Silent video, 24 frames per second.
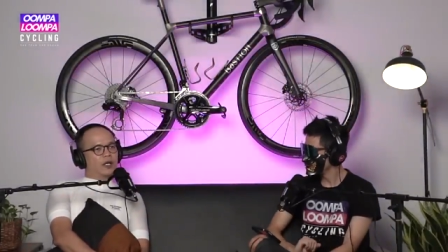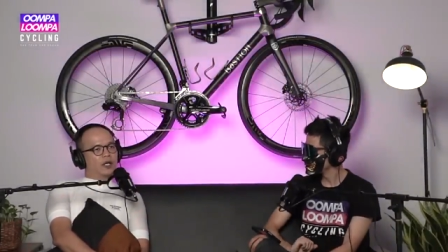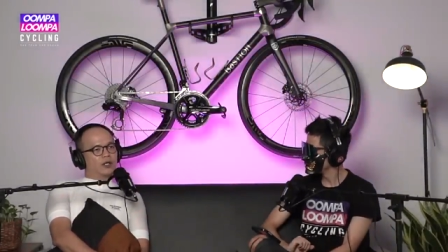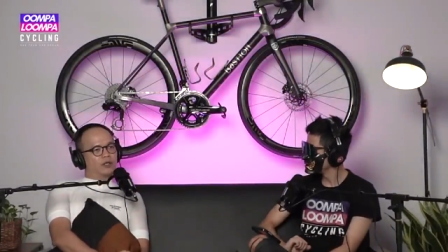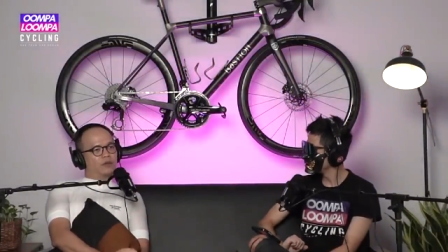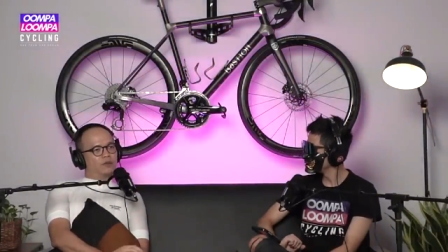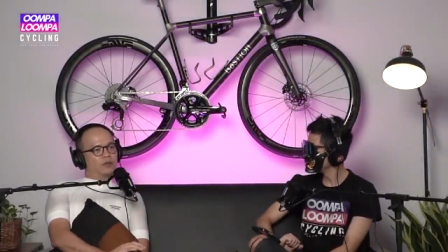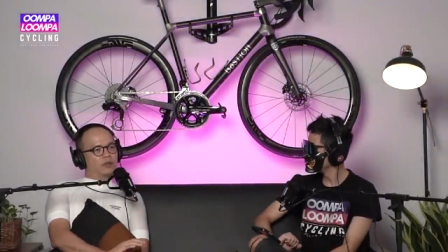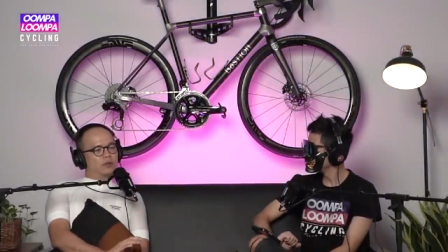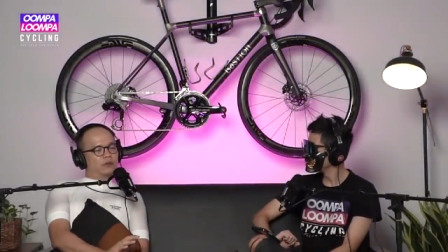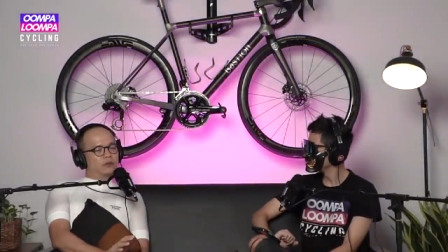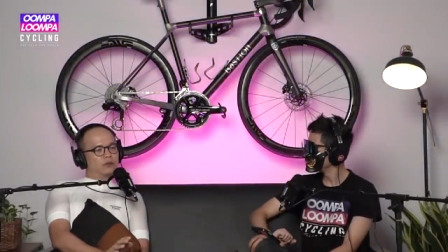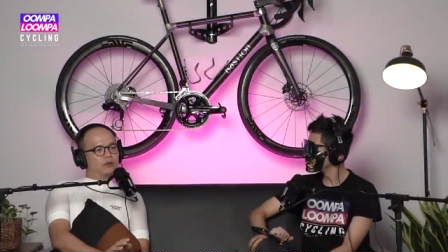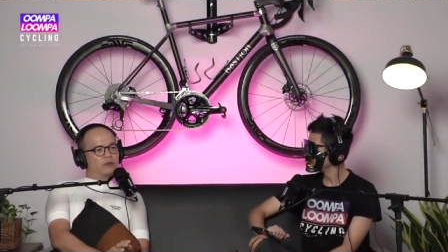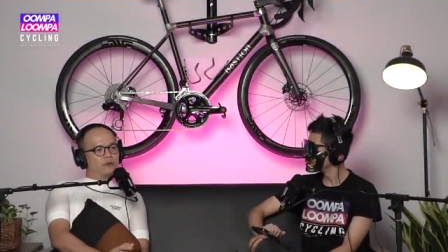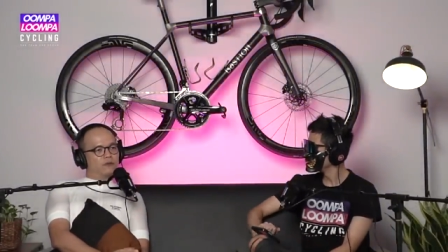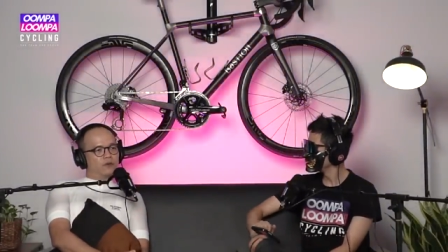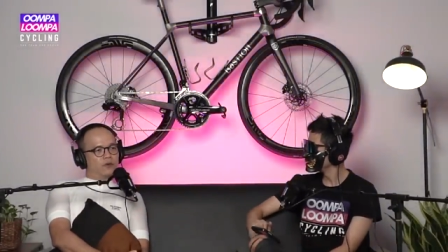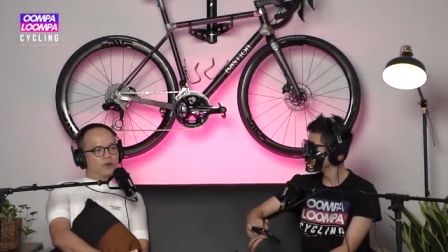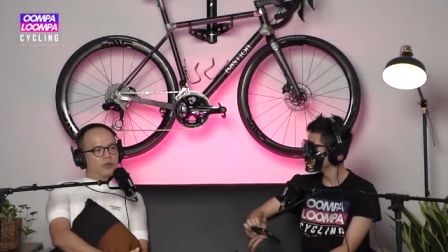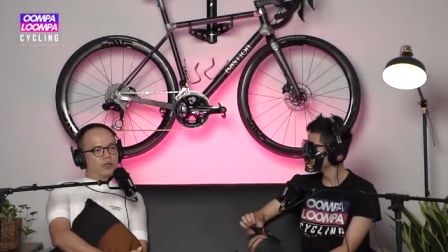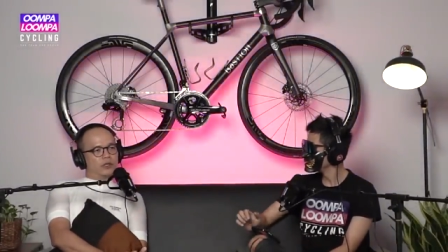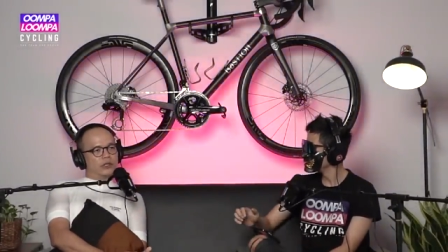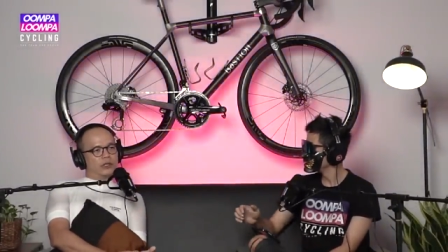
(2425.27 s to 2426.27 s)
I didn't want to go
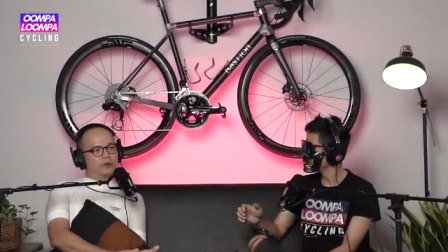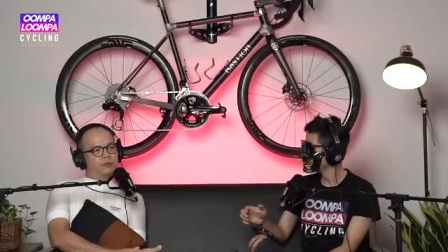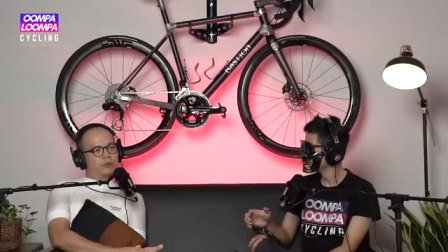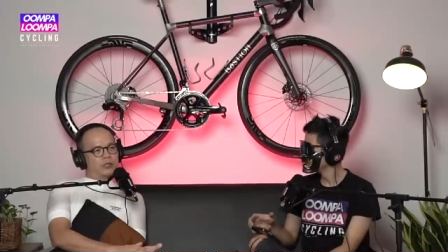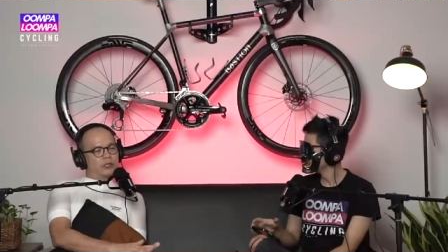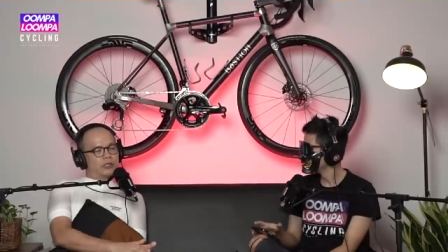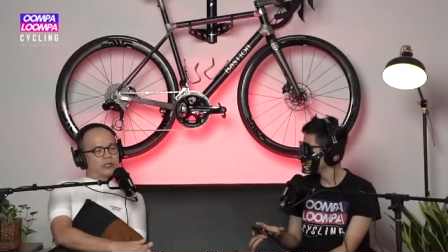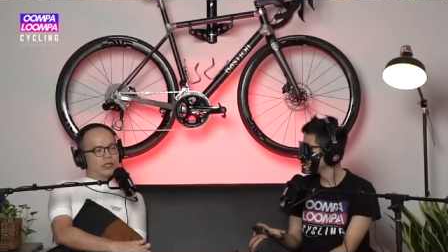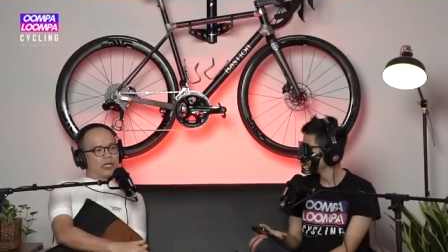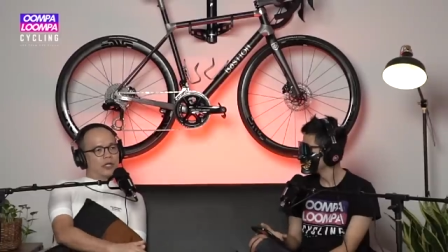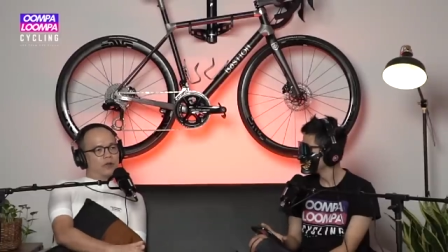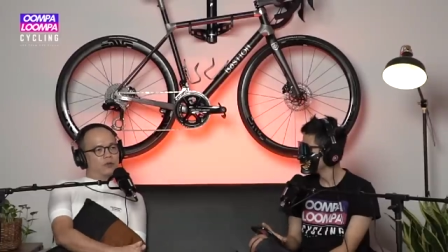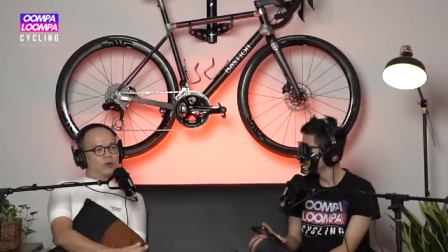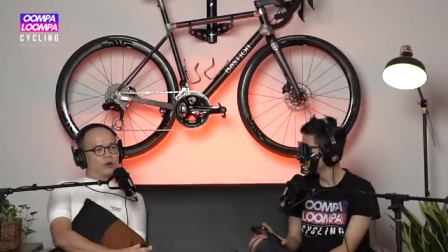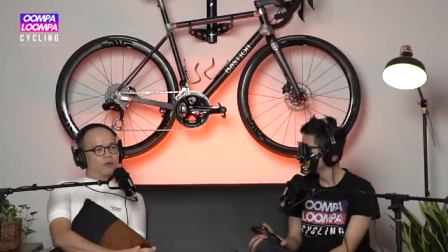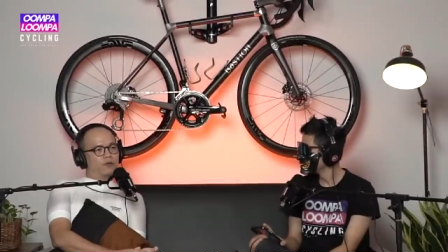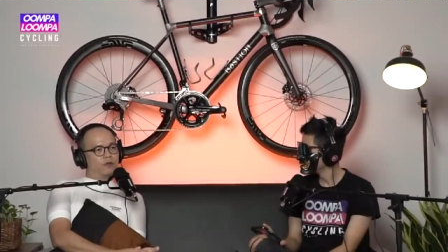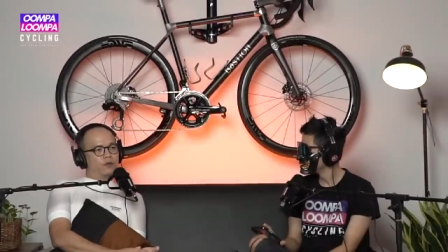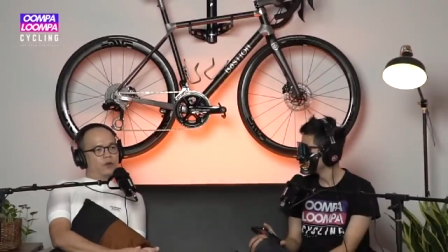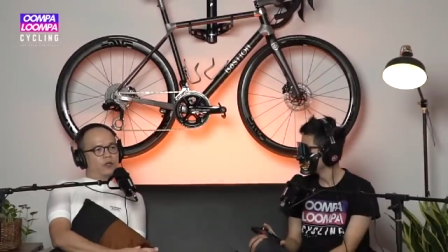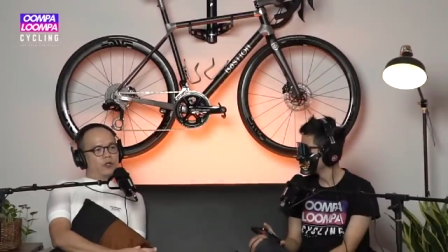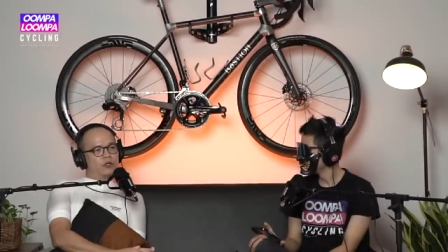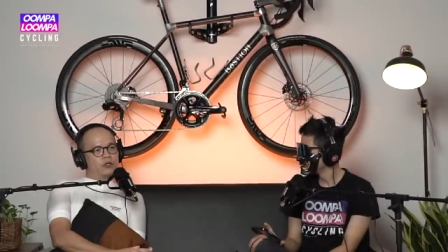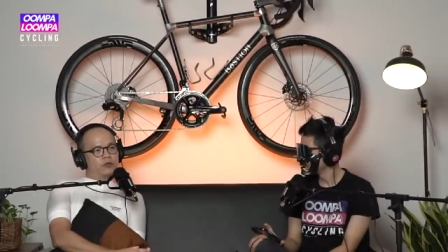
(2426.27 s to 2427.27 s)
for a deeper set
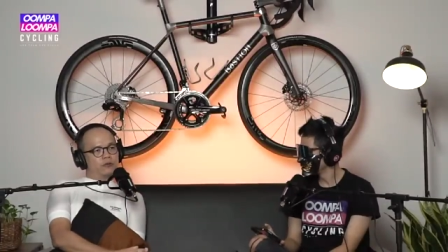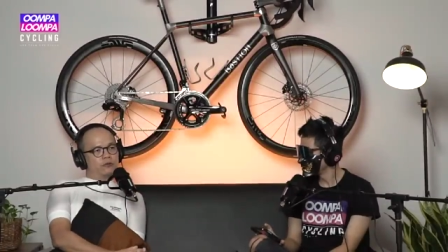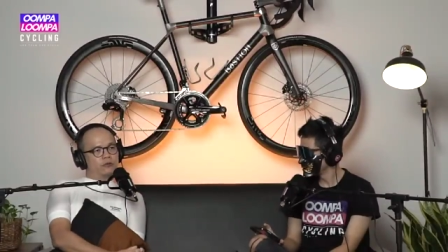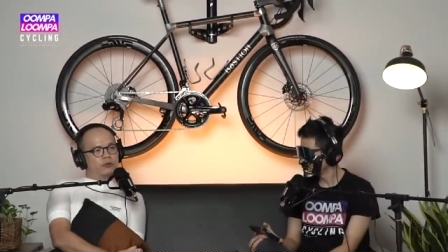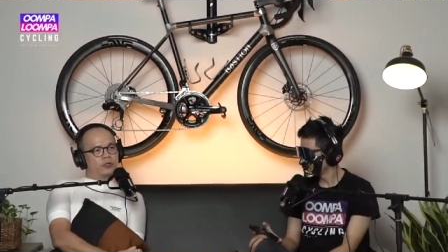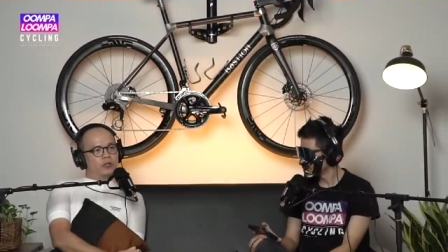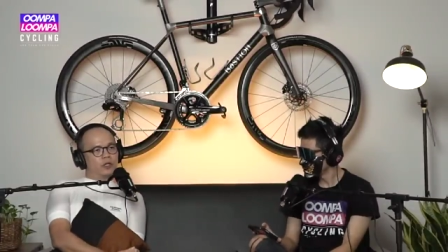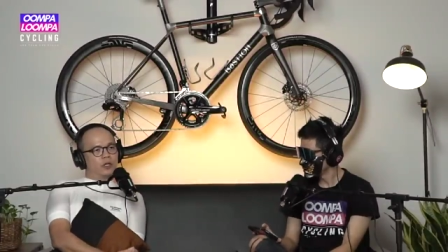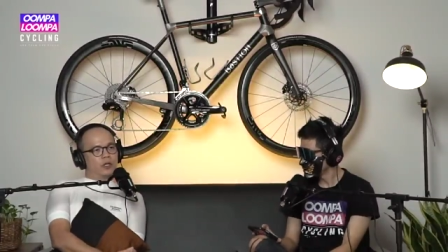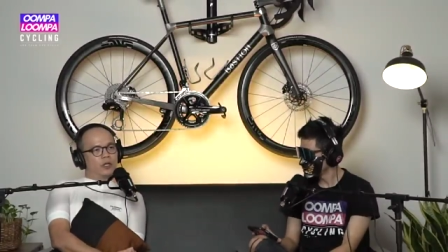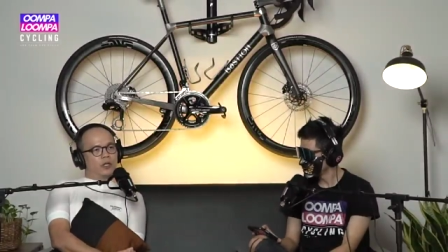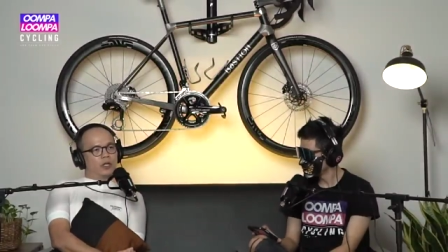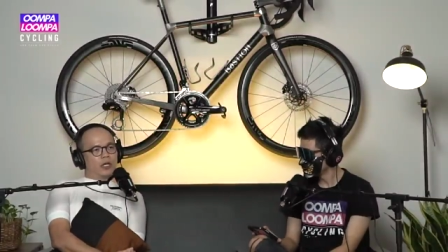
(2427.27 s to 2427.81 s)
of wheels.